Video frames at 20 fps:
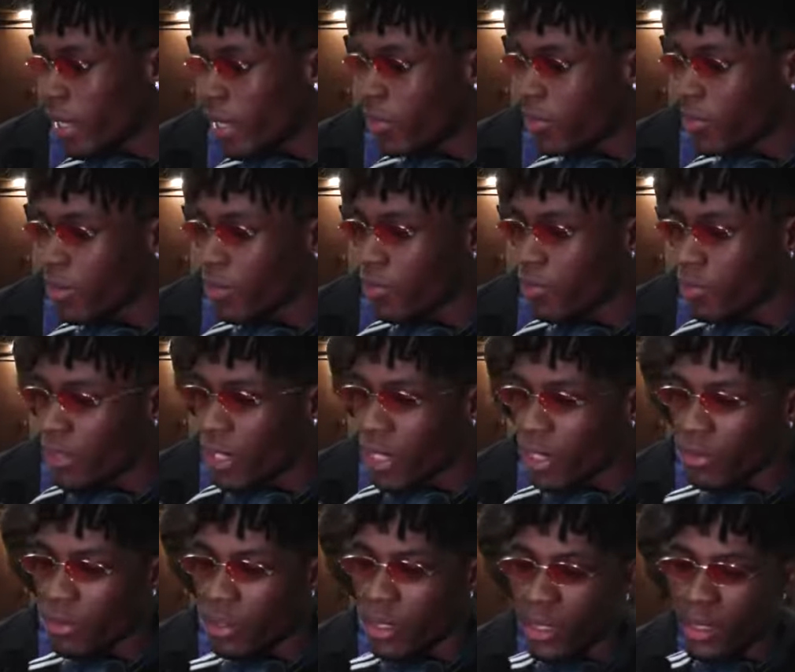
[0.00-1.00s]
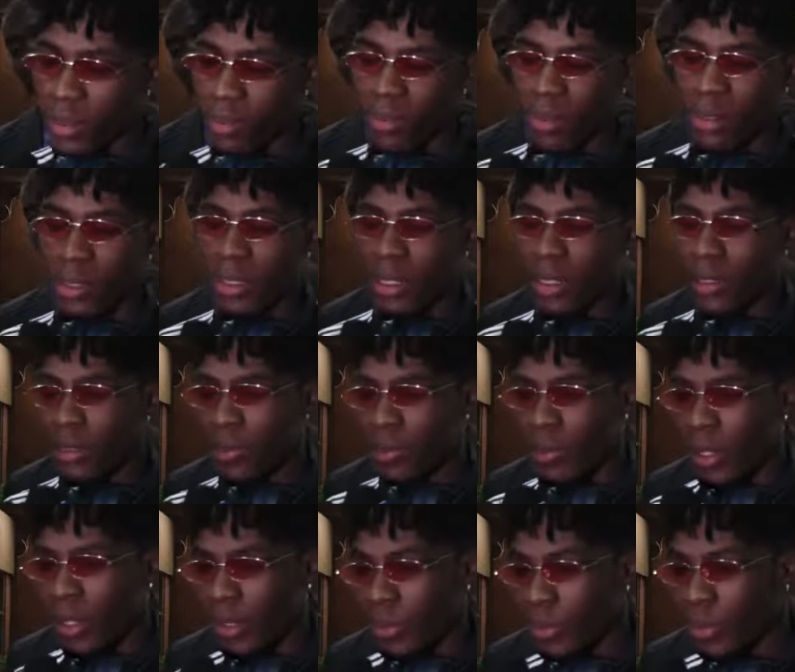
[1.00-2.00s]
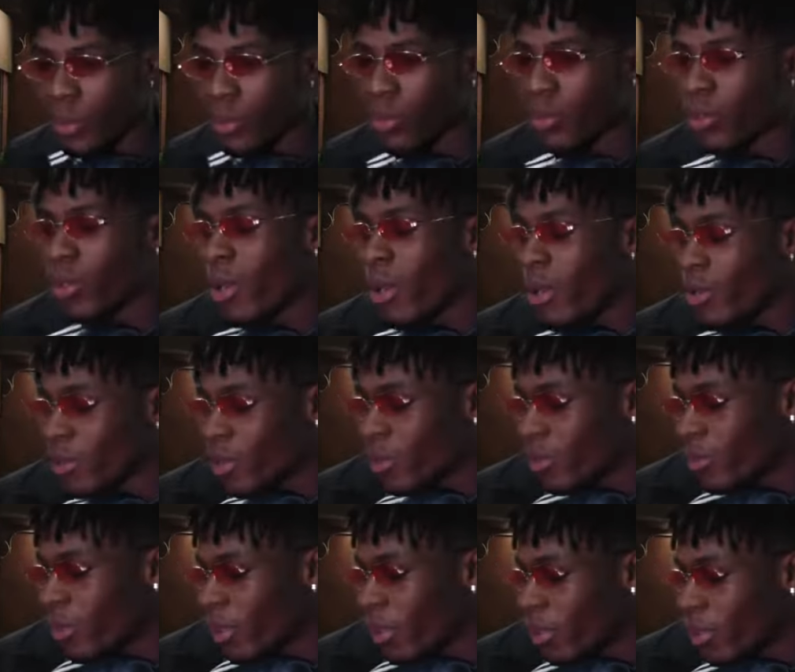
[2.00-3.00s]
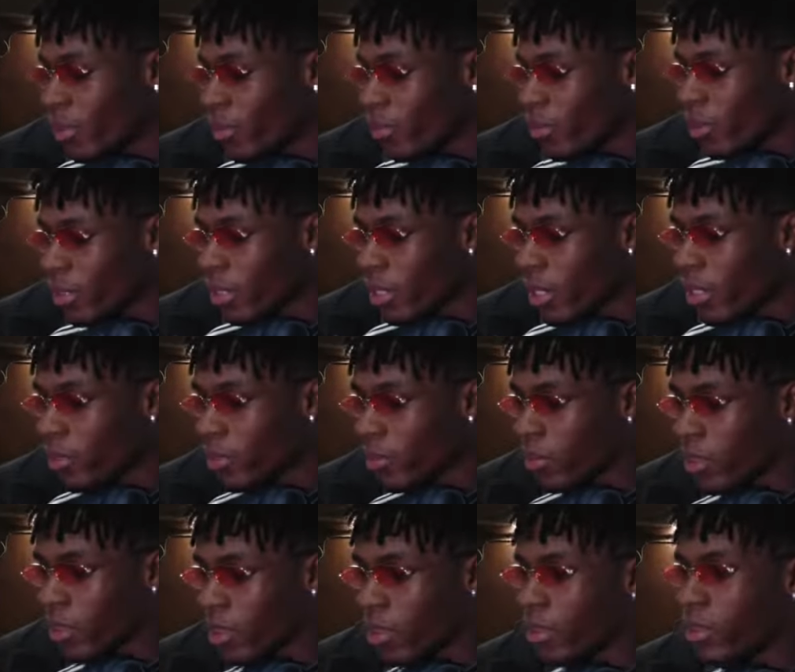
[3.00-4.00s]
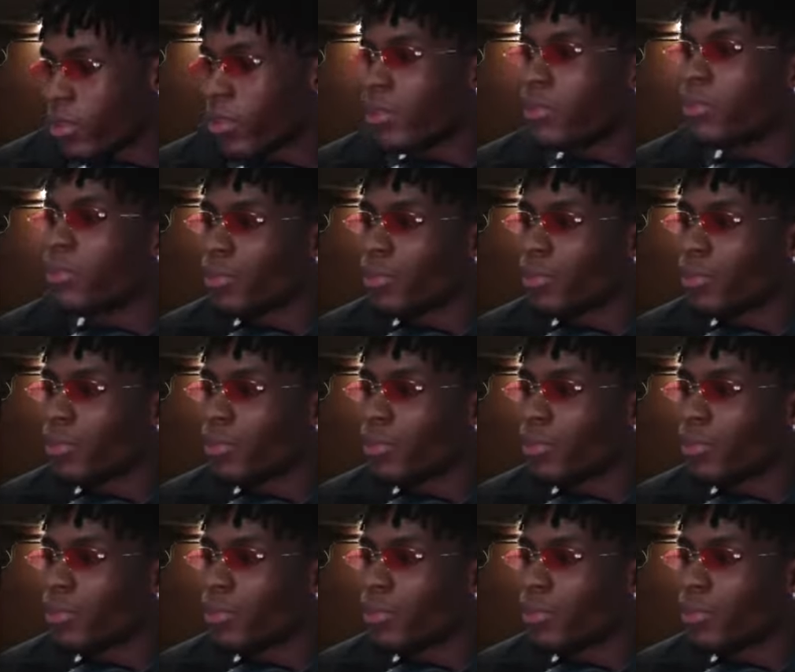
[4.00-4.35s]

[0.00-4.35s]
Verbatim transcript: that has been very, very important to my growth. So big love, big shout out to Mr. Easy.